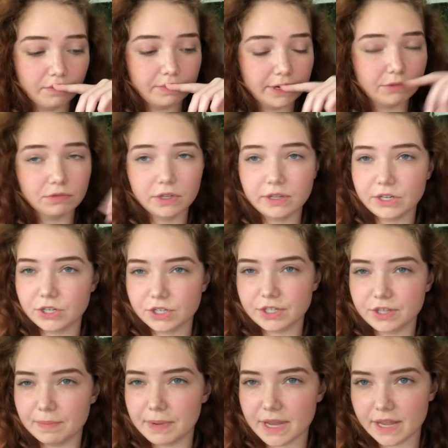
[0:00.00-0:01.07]
It really just
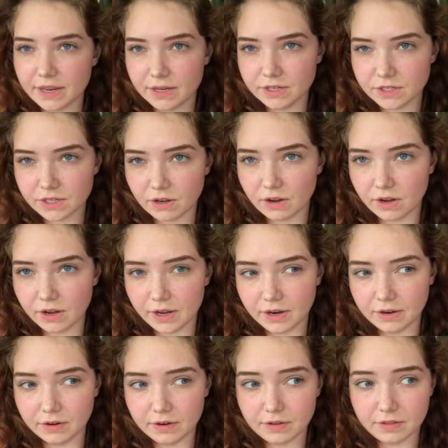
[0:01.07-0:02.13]
depends
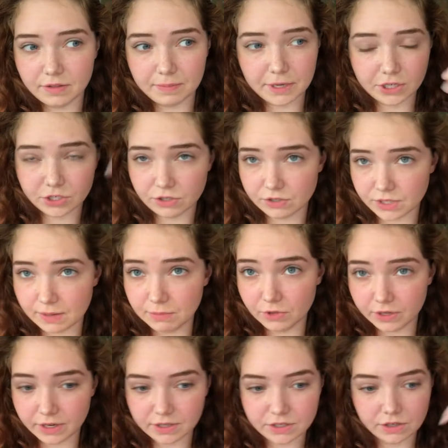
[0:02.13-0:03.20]
on the pictures I'm
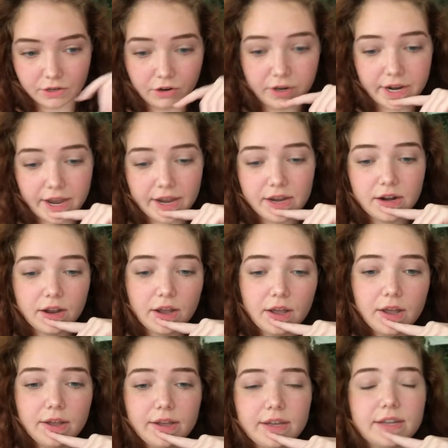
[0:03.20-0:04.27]
looking to create.
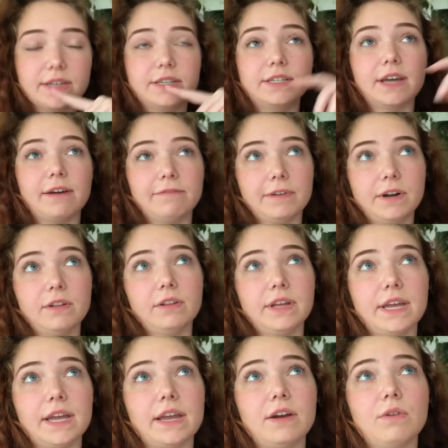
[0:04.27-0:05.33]
It
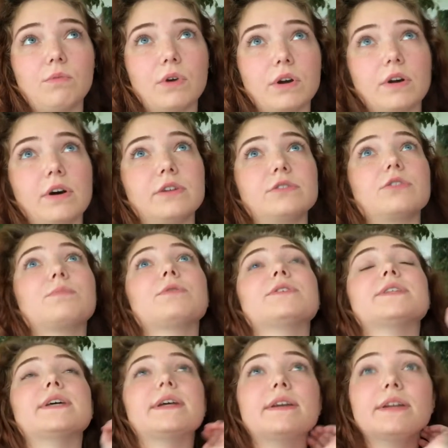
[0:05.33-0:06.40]
definitely
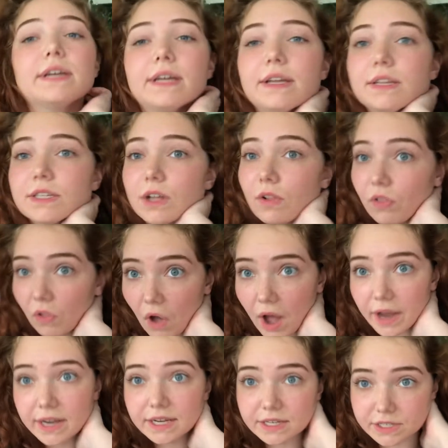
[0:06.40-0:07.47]
100% is a lot
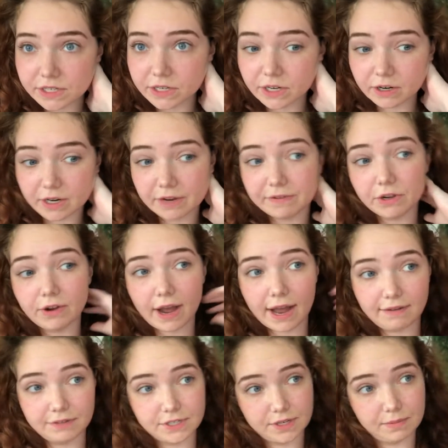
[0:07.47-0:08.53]
easier if you
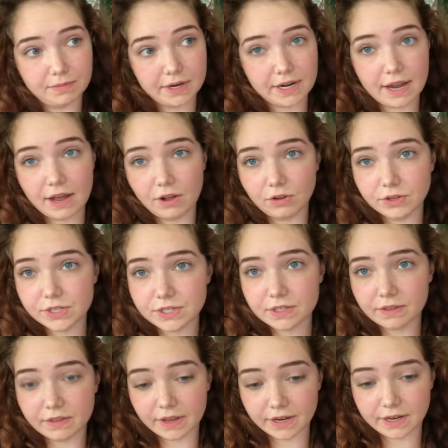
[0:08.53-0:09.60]
have somebody else
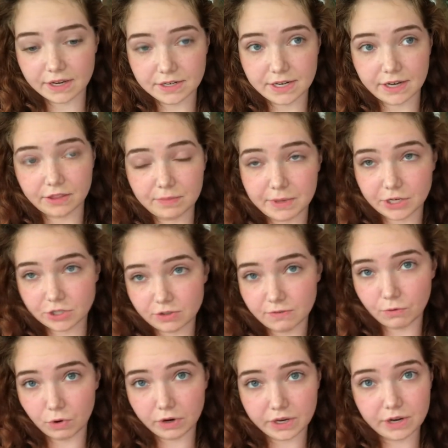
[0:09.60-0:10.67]
that can take the picture
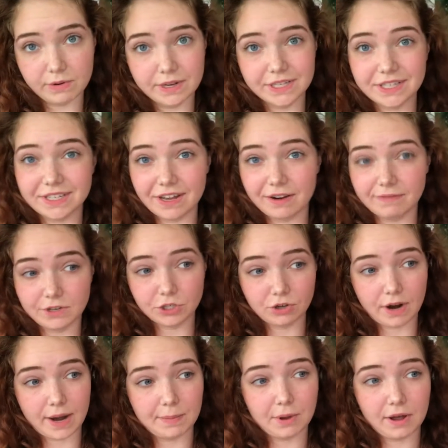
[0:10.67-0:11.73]
for you instead of a
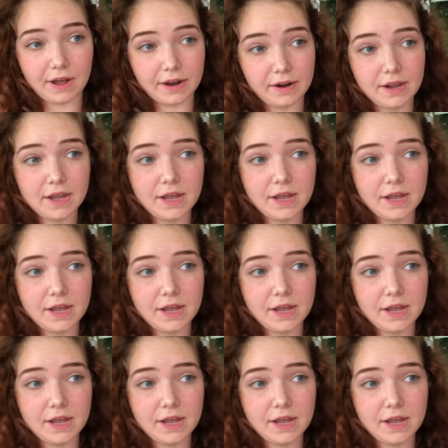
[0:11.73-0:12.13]
tripod,